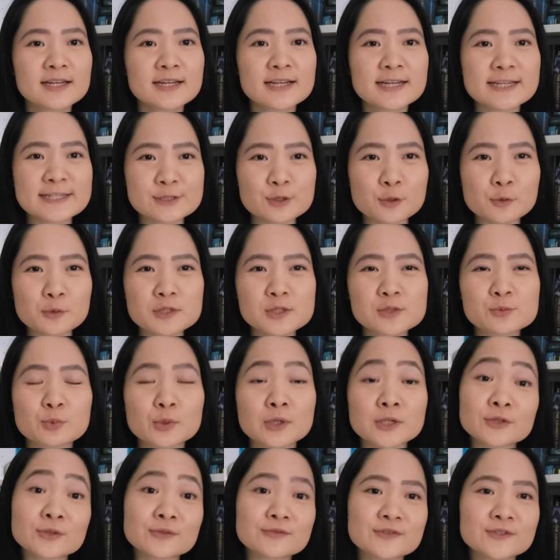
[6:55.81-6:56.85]
It's always
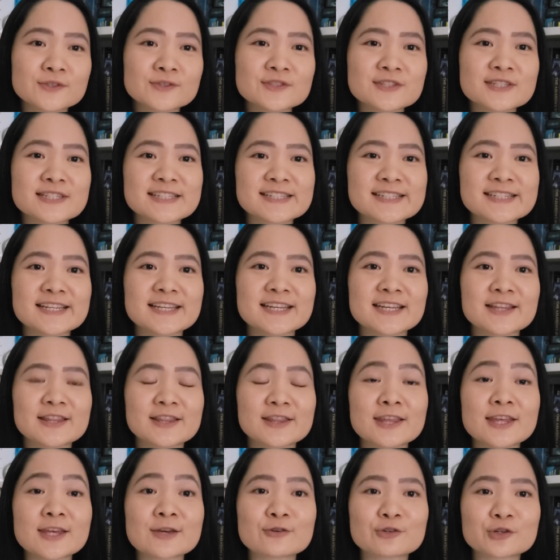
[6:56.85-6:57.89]
wonderful to see
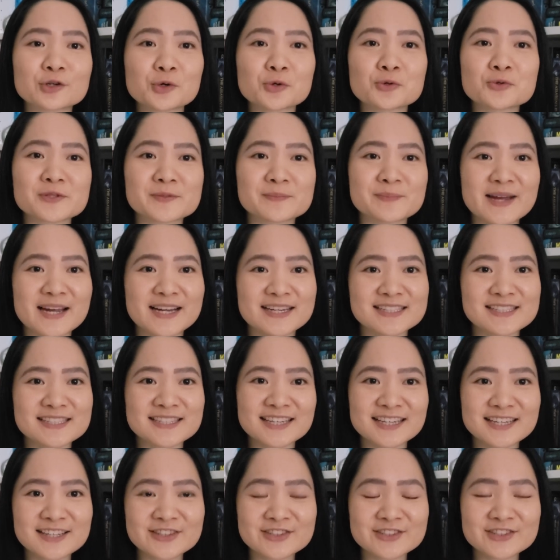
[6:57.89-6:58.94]
the crows back
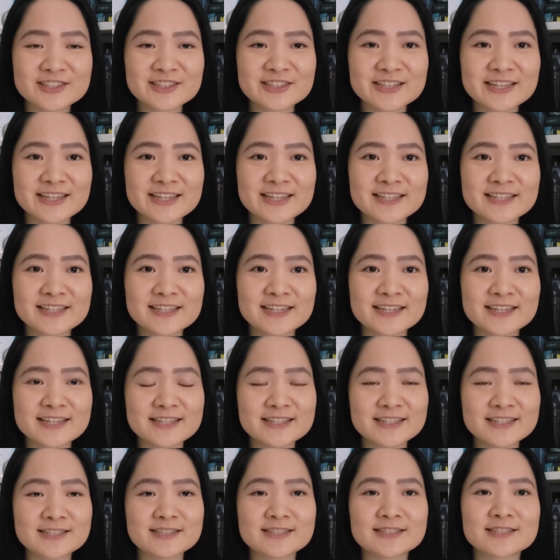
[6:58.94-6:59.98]
together again
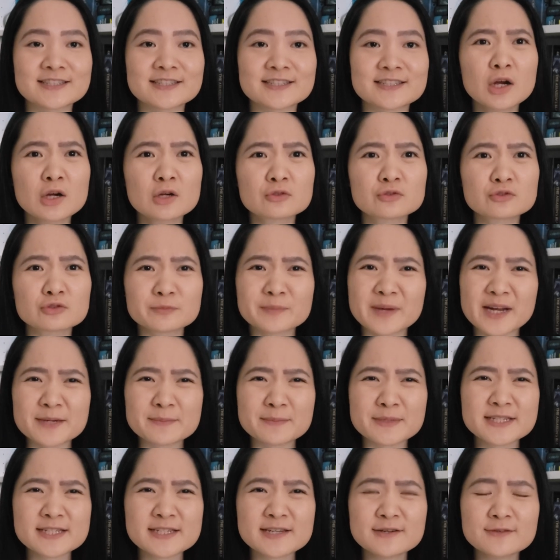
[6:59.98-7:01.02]
and remind
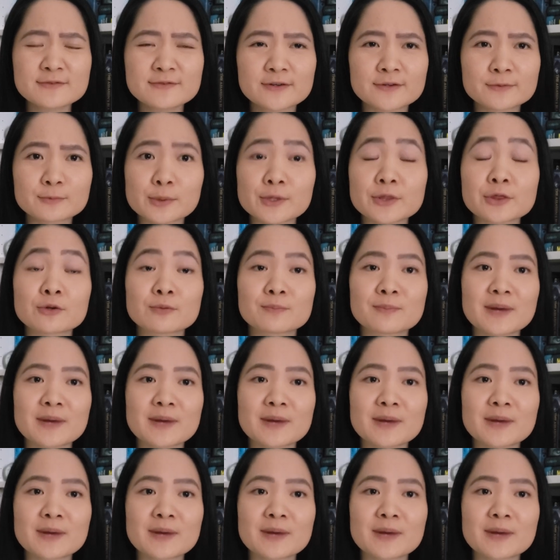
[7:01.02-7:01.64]
myself of what their